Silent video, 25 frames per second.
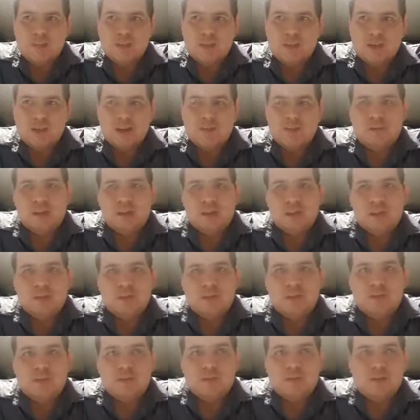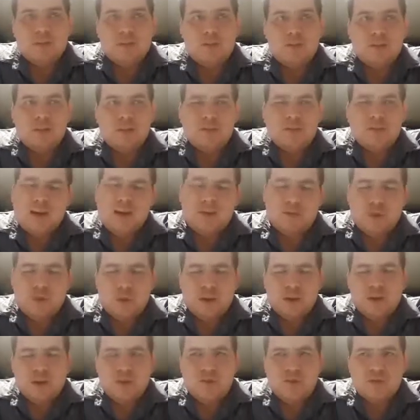think they've had a few
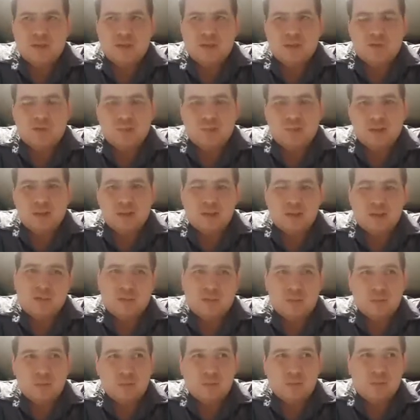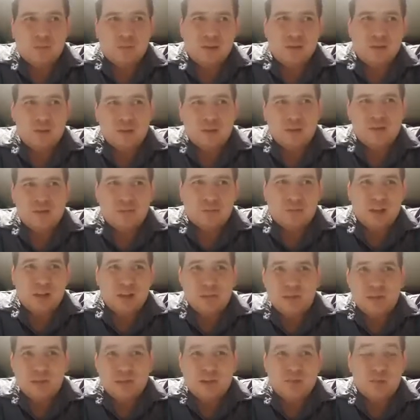injuries and they've played them
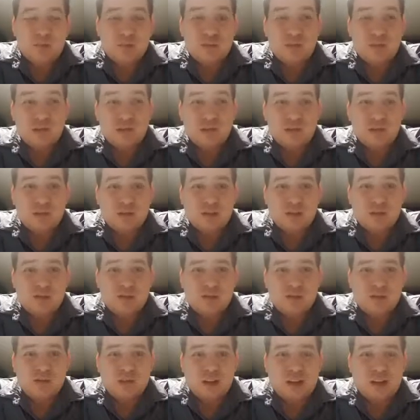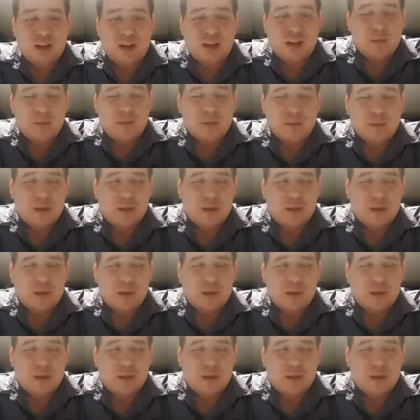in different positions and stuff like that. But